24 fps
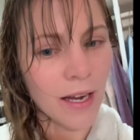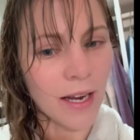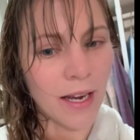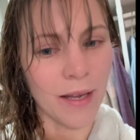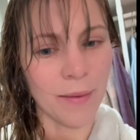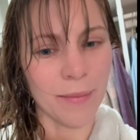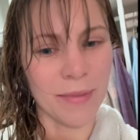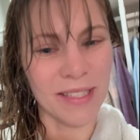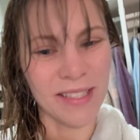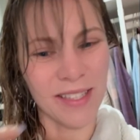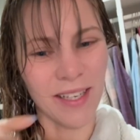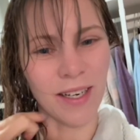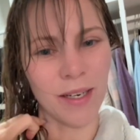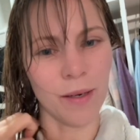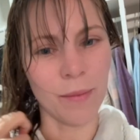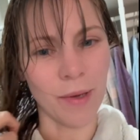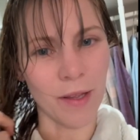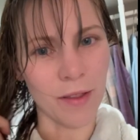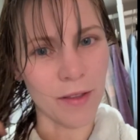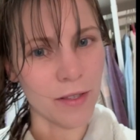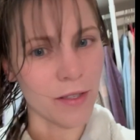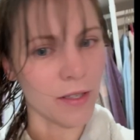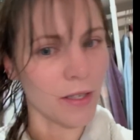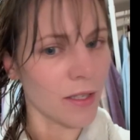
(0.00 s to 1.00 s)
I am excited
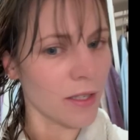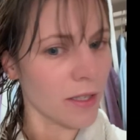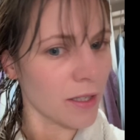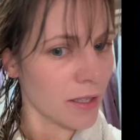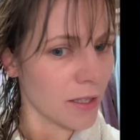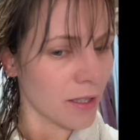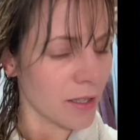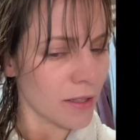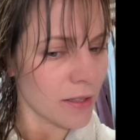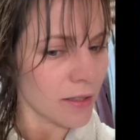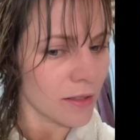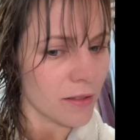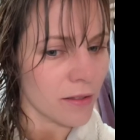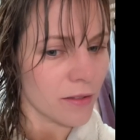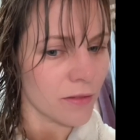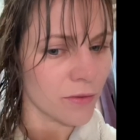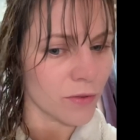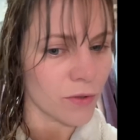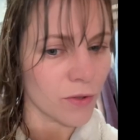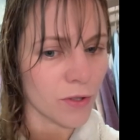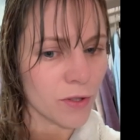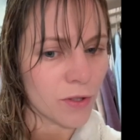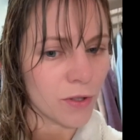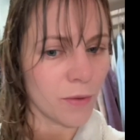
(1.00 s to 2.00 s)
about the darker,
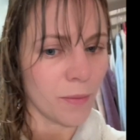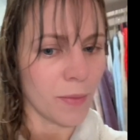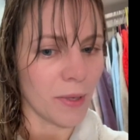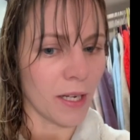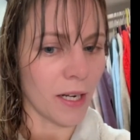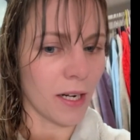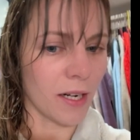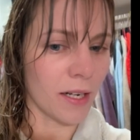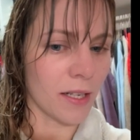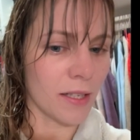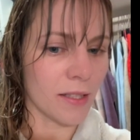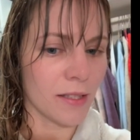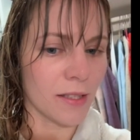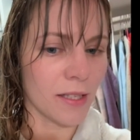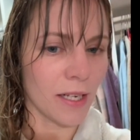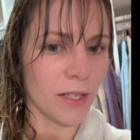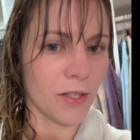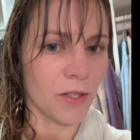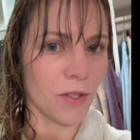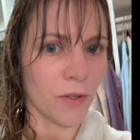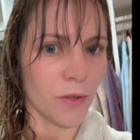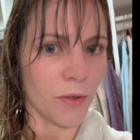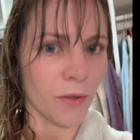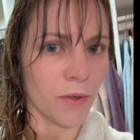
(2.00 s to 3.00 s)
to be honest.
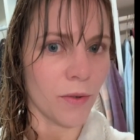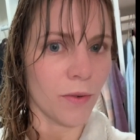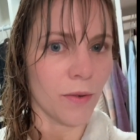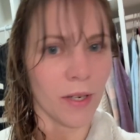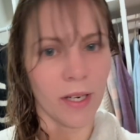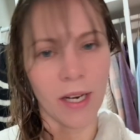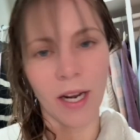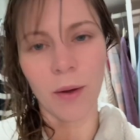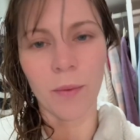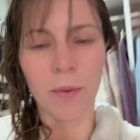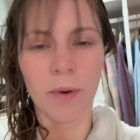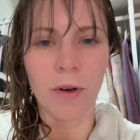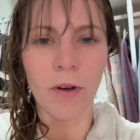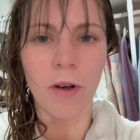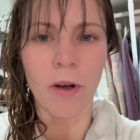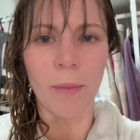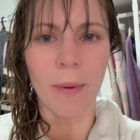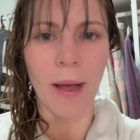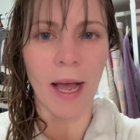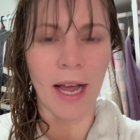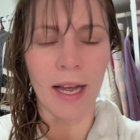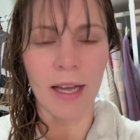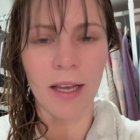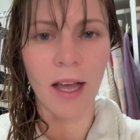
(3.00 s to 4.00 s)
I do, and I will go
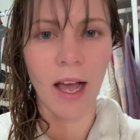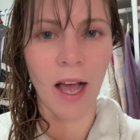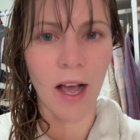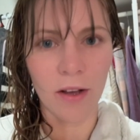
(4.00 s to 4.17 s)
back.